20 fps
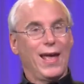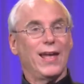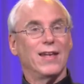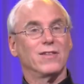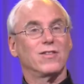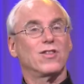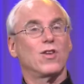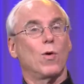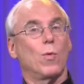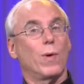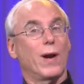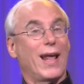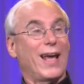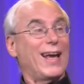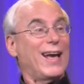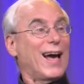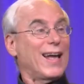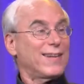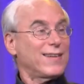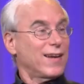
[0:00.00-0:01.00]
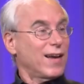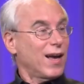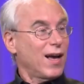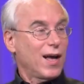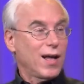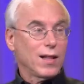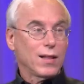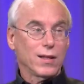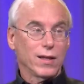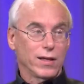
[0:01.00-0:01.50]
And so when I got to
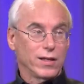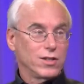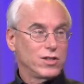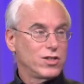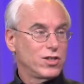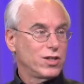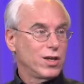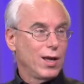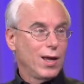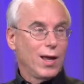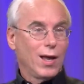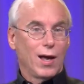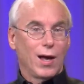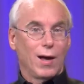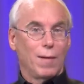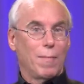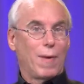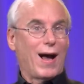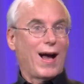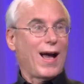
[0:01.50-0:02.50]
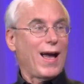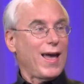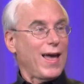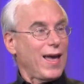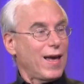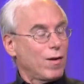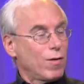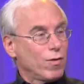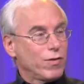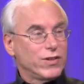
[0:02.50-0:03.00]
college, um, I
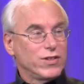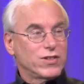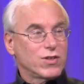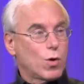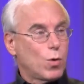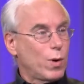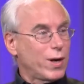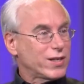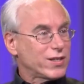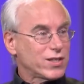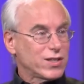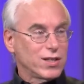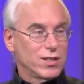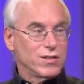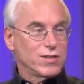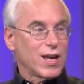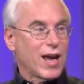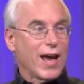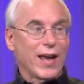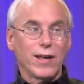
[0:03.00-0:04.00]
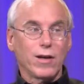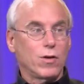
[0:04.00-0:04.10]
had all these questions I